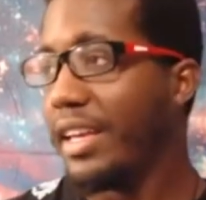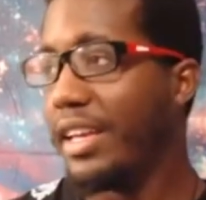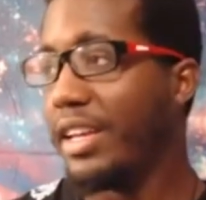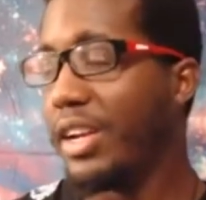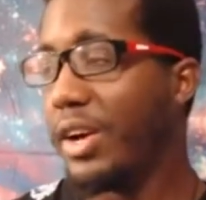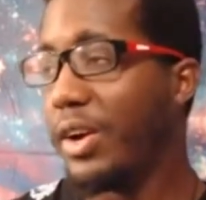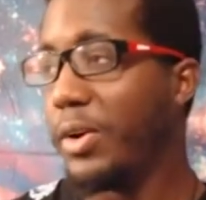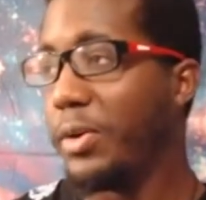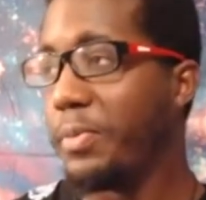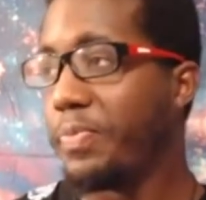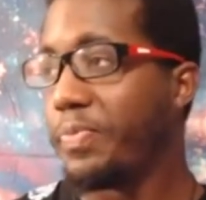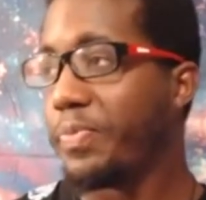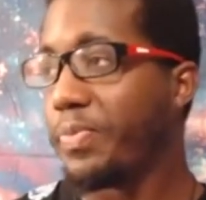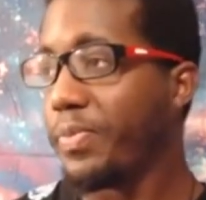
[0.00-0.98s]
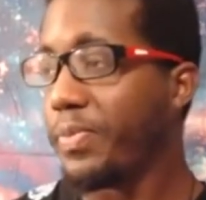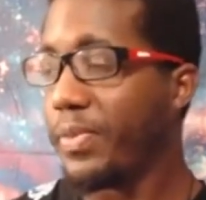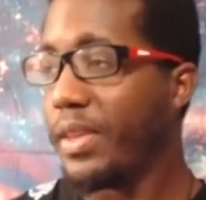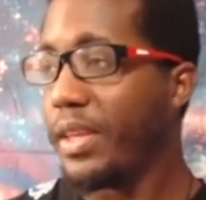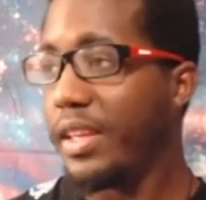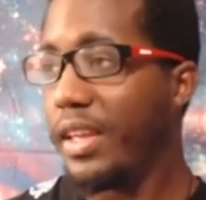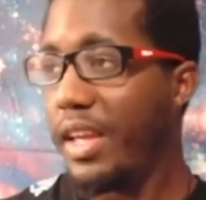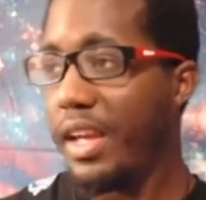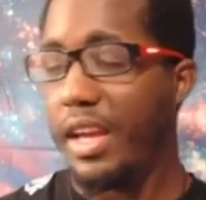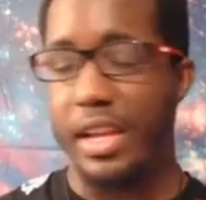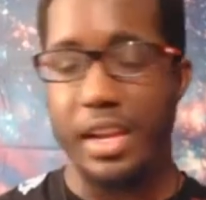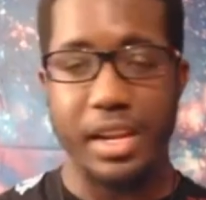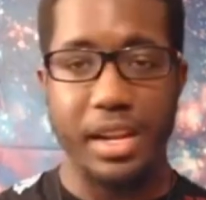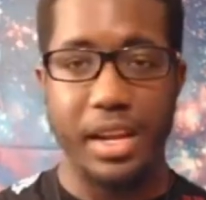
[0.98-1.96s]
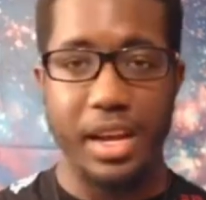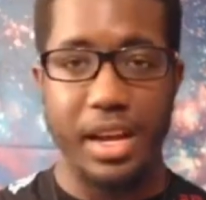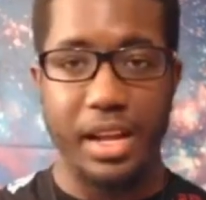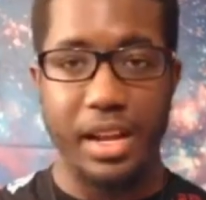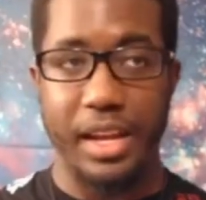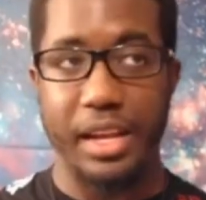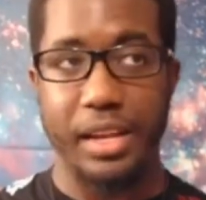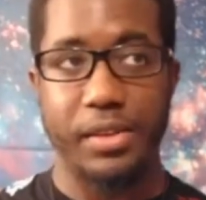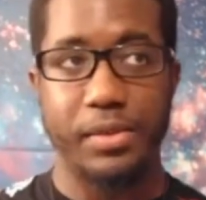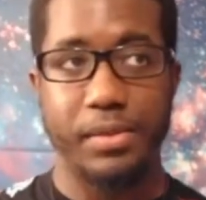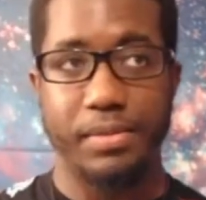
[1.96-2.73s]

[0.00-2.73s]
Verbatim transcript: you know, and like,